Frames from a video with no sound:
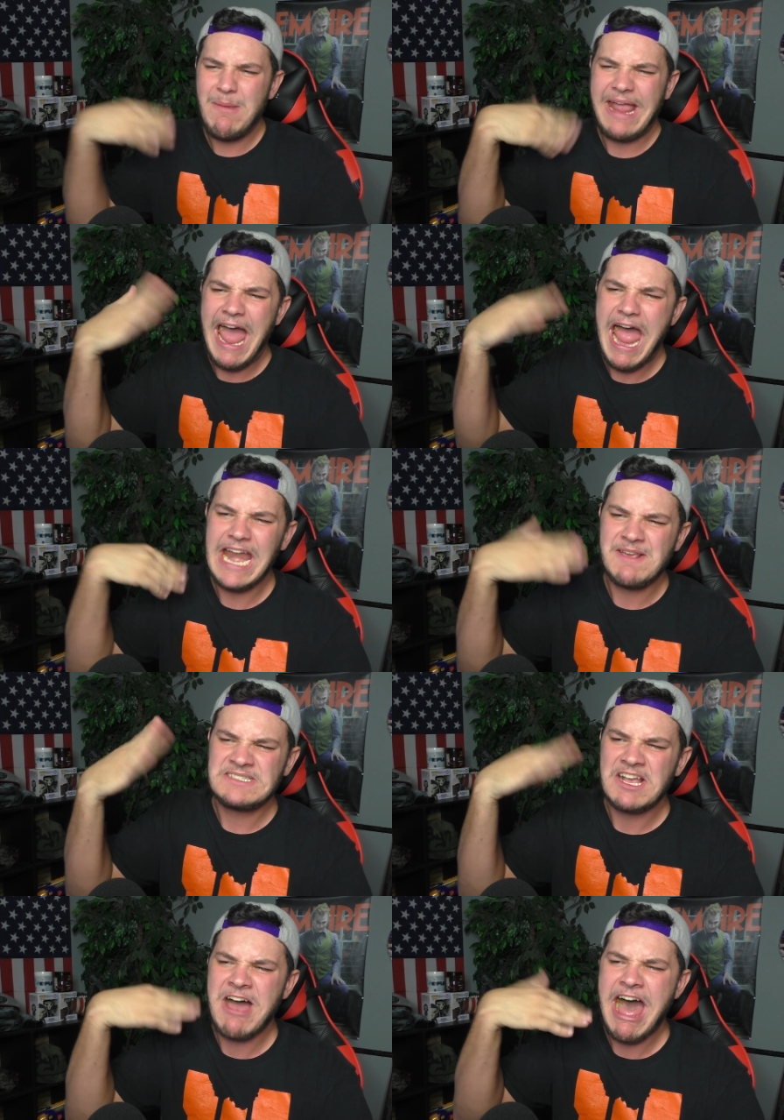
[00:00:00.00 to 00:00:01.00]
Oh my god, he
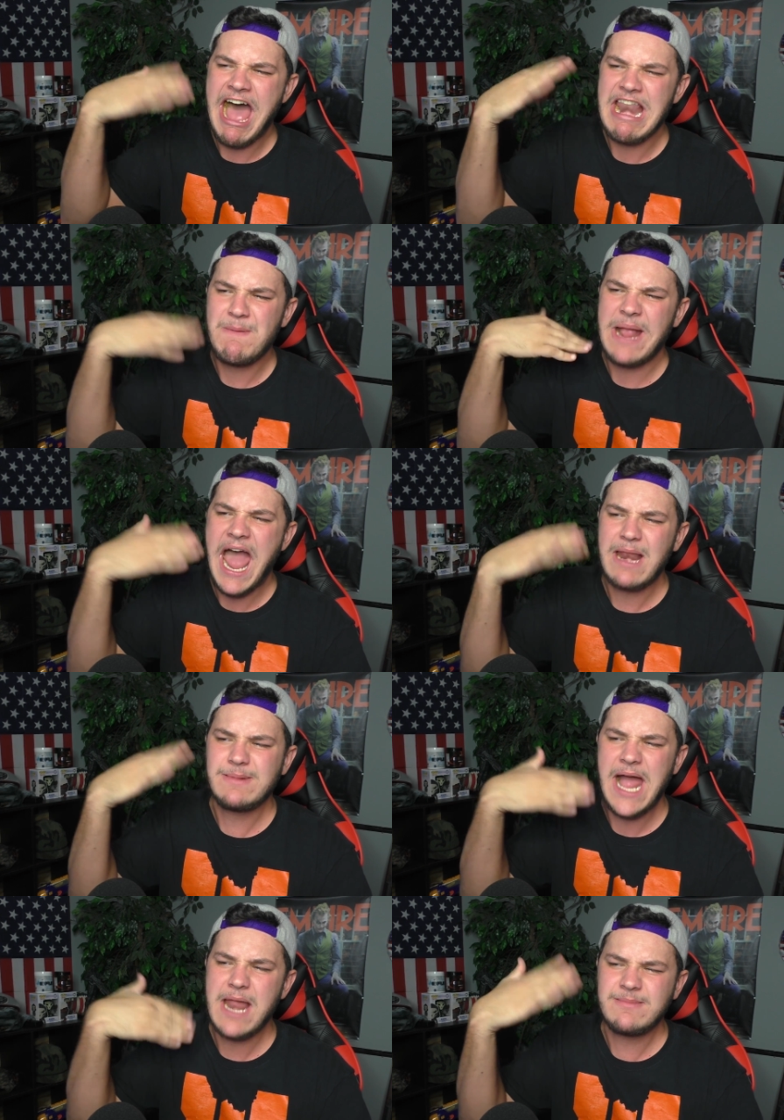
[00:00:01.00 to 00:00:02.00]
was so hot. Oh my god, oh
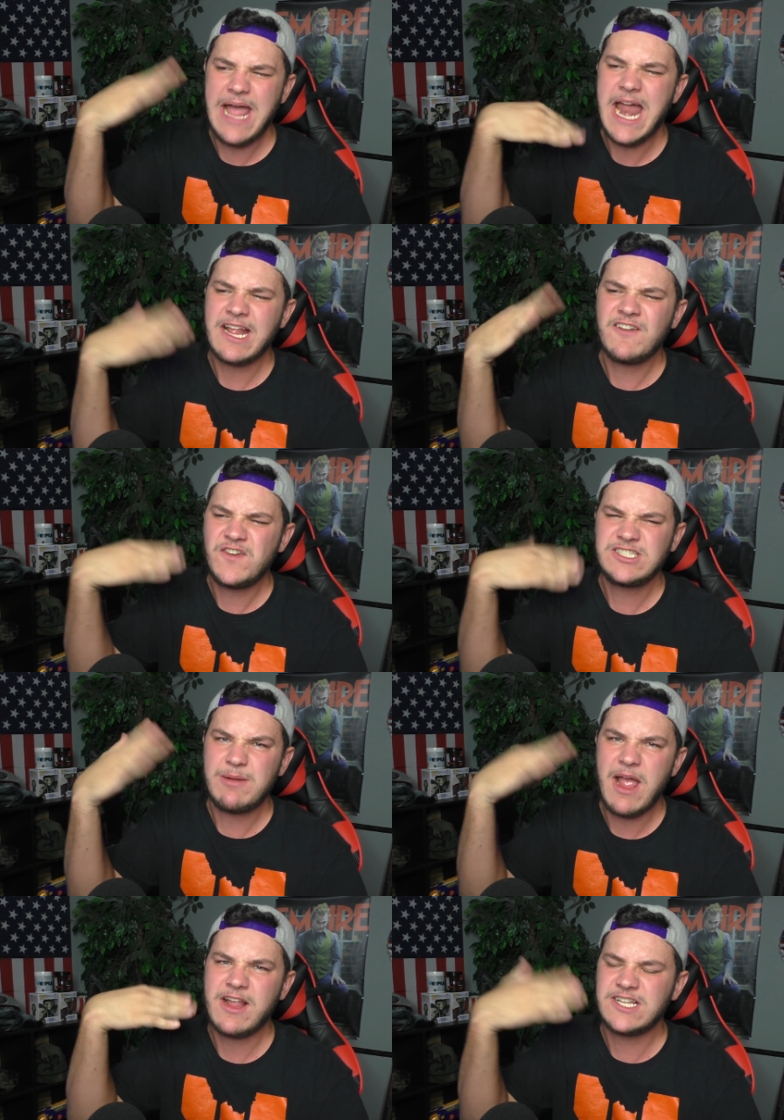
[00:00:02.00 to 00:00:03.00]
my god, oh my god, I got a phone
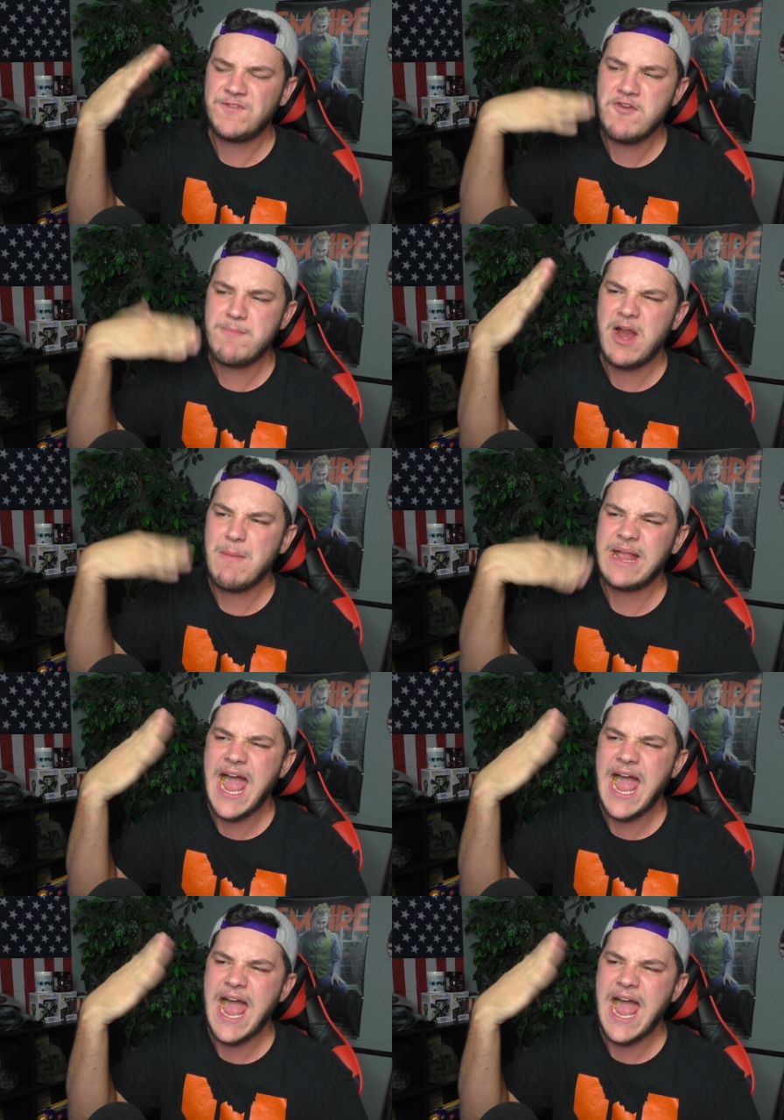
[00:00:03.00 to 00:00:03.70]
I got his phone number. Oh my